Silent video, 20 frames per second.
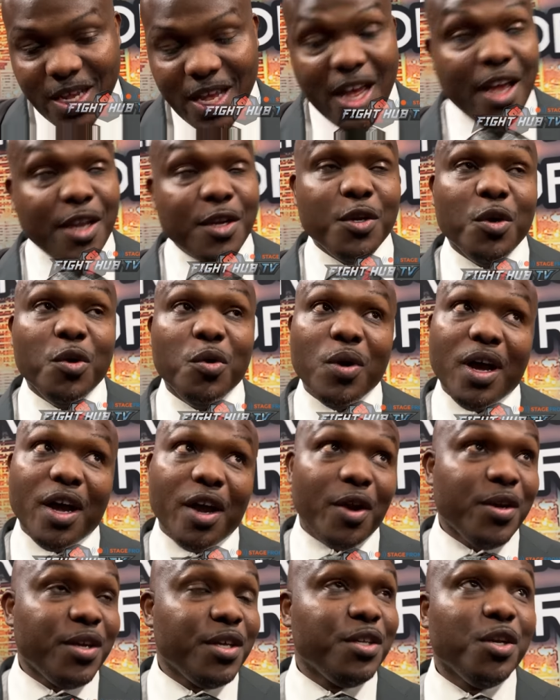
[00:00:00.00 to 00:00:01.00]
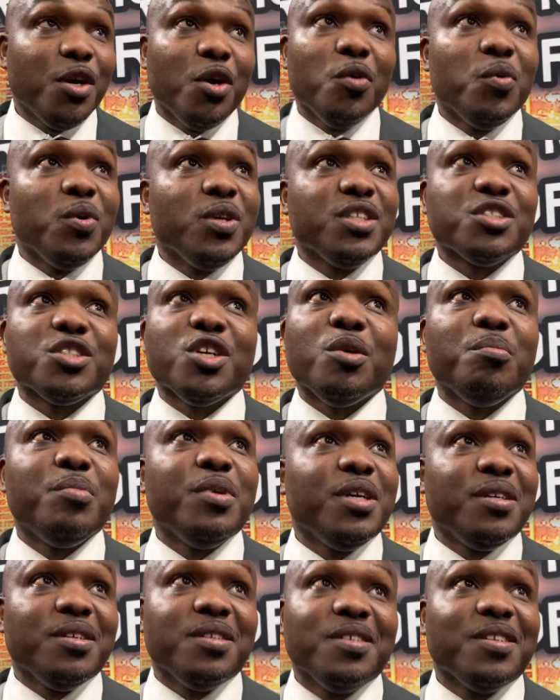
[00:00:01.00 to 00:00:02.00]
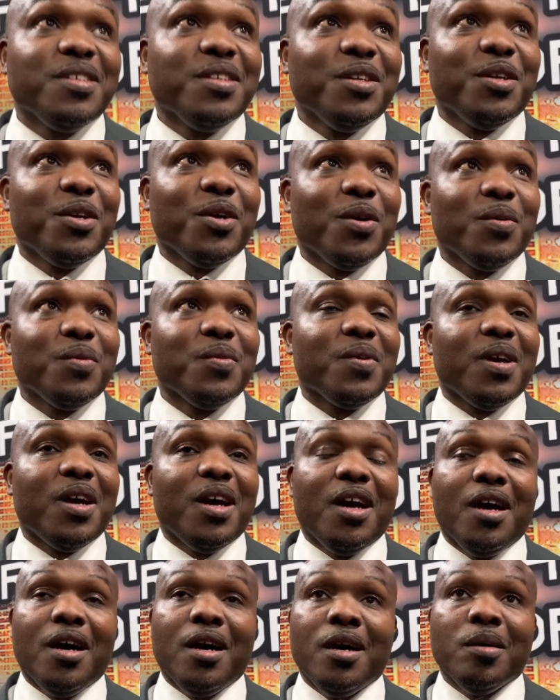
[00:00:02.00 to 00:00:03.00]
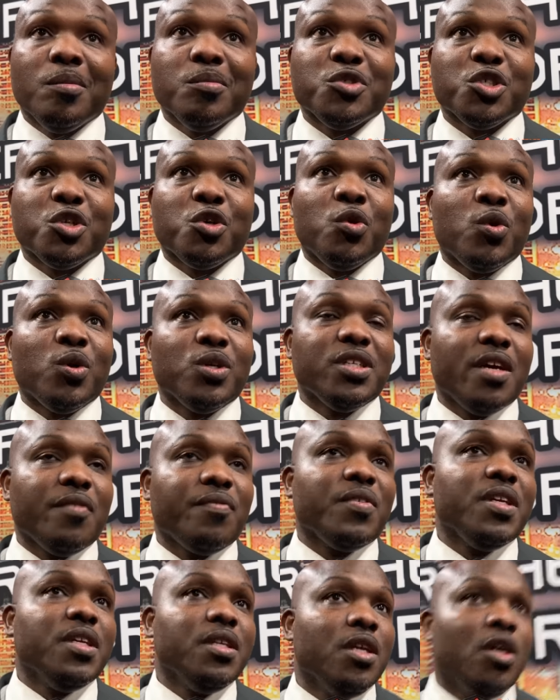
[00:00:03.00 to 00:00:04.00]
I already know what it's going to be, you know. Shakur definitely